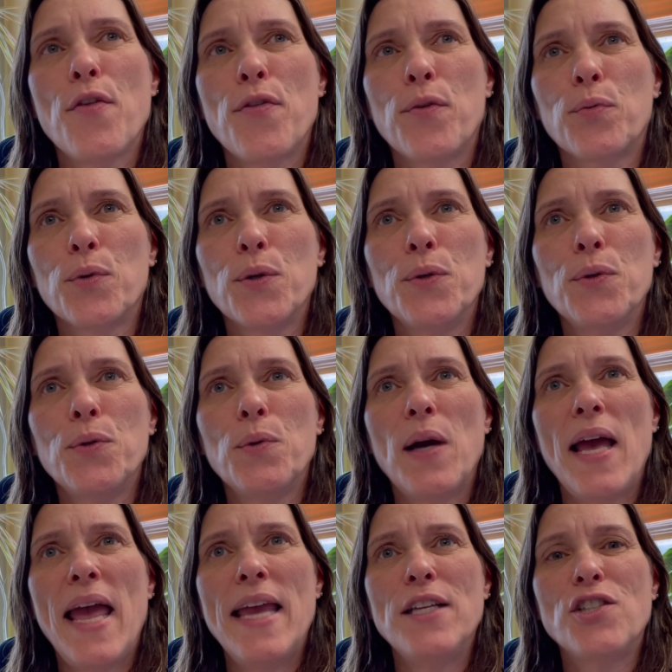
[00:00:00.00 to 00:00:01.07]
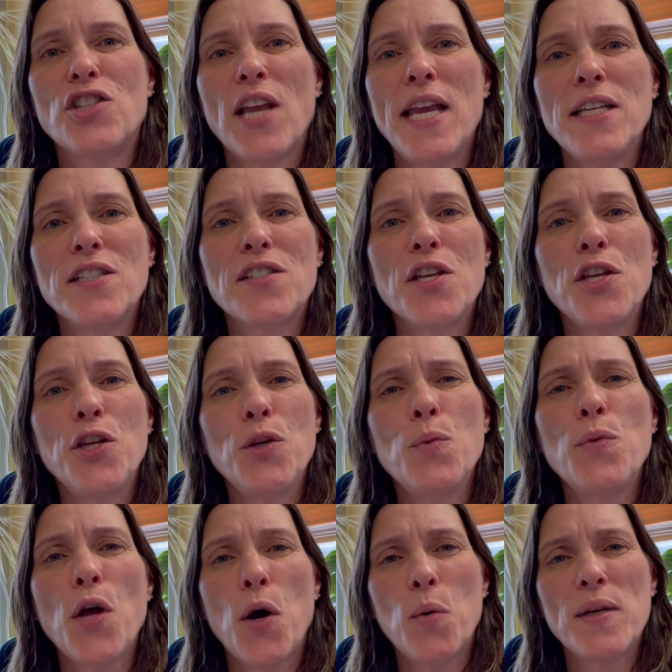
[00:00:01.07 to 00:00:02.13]
through a change that
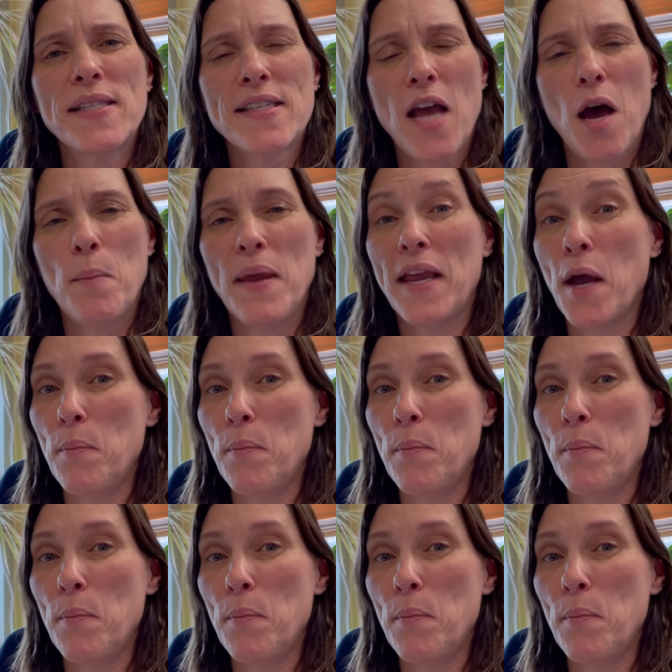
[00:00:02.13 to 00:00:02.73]
is coming,